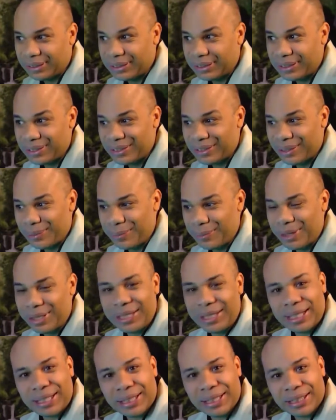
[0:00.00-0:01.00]
some of the
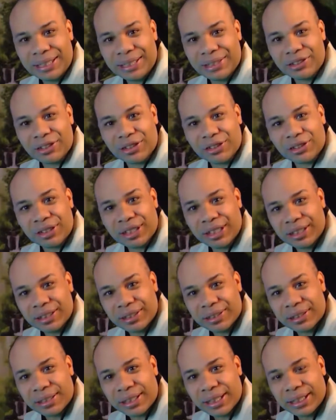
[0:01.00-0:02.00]
technique is just like a
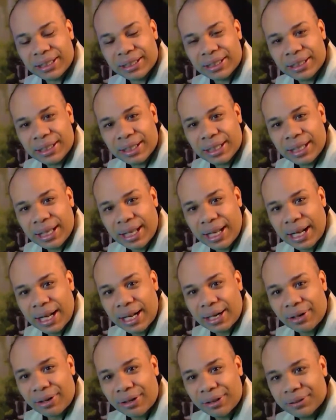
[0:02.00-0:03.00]
slight
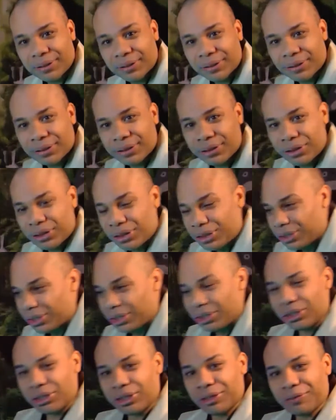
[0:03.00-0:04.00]
add-on.
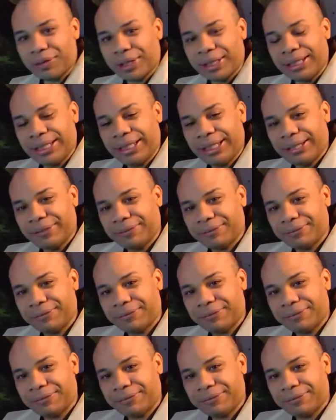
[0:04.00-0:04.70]
Because if I lift,